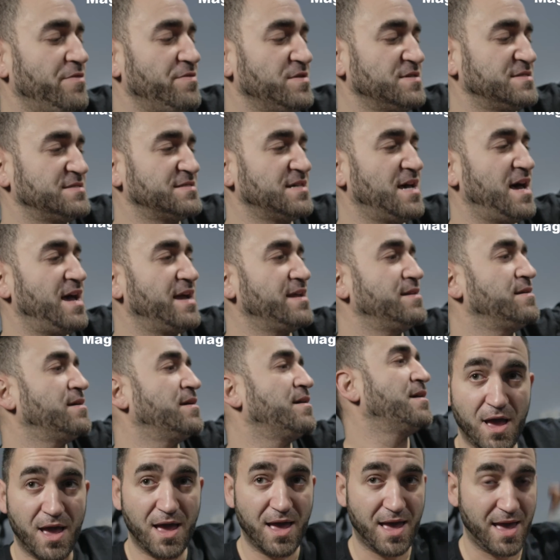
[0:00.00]
the side.
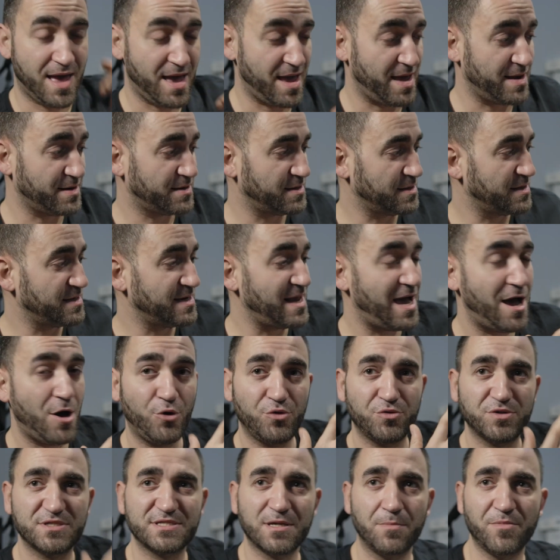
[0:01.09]
And now
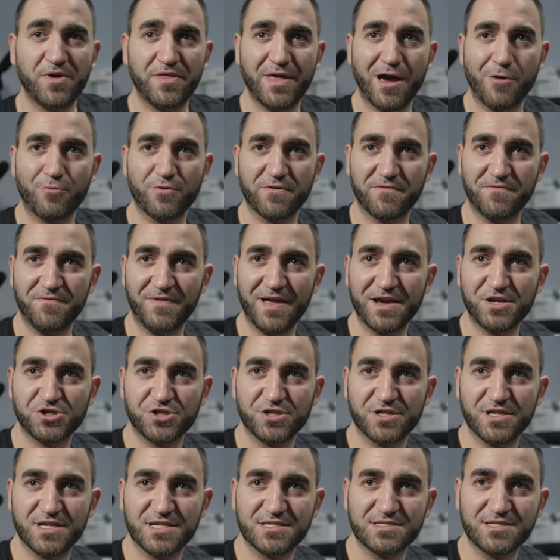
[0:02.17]
some of that
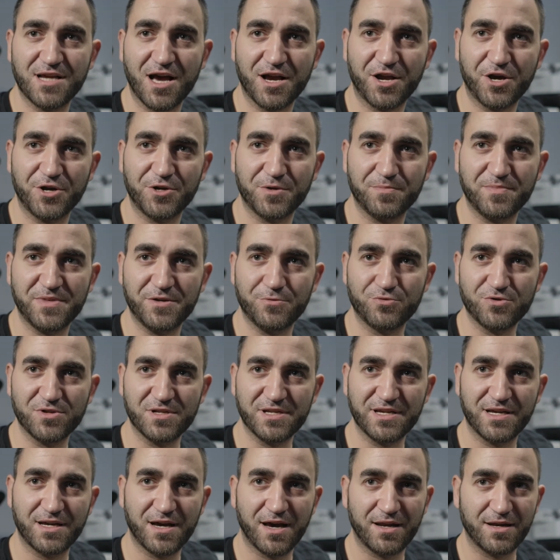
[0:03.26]
reflection is not going to be really
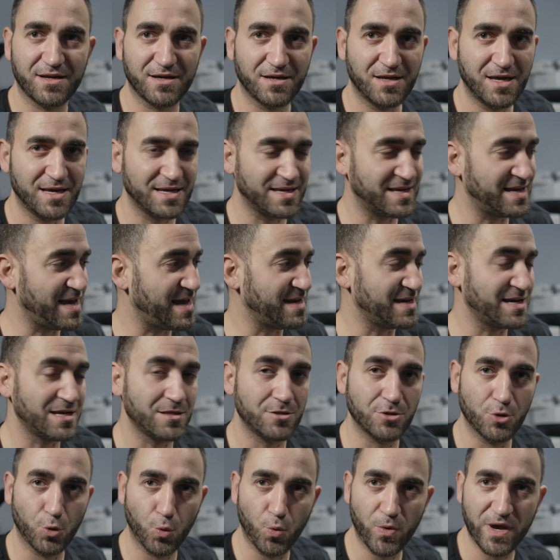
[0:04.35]
kind of getting in
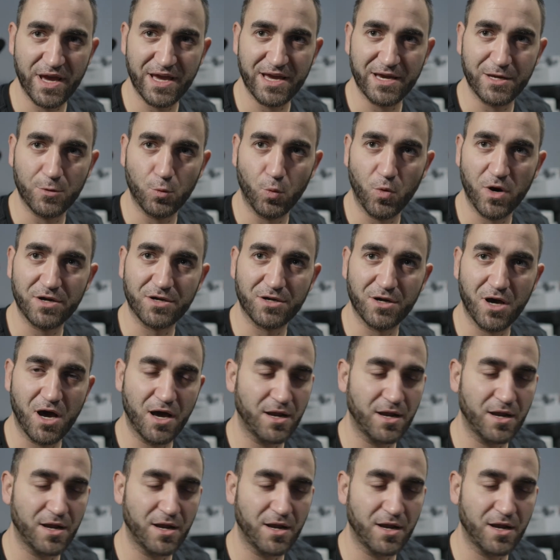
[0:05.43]
the way and whatnot.